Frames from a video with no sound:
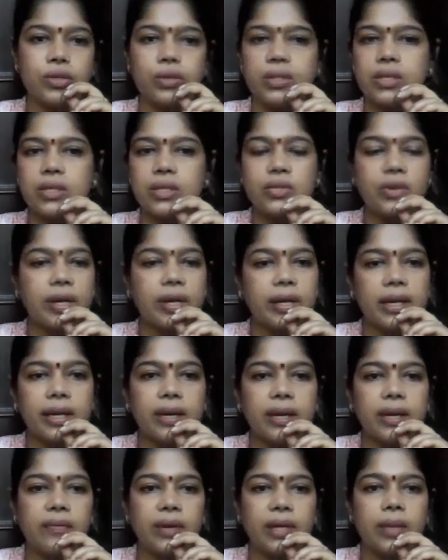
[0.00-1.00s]
This is
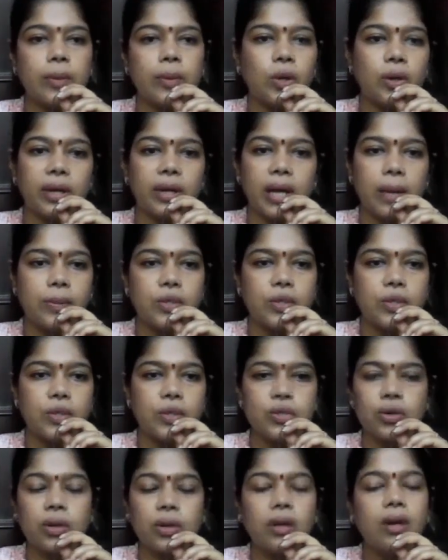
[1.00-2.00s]
readily available on
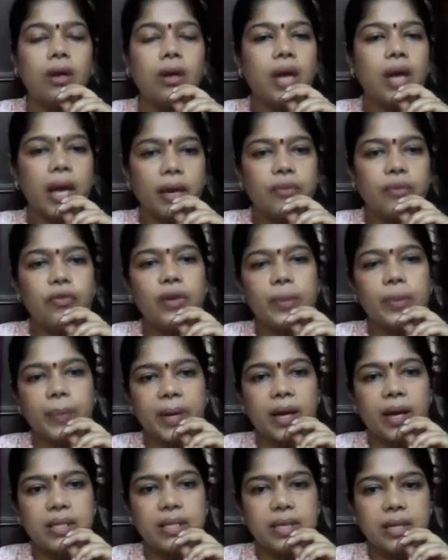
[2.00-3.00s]
Amazon and
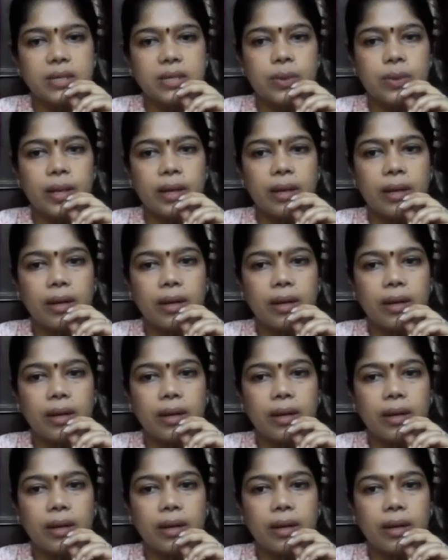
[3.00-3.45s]
Flipkarts as well.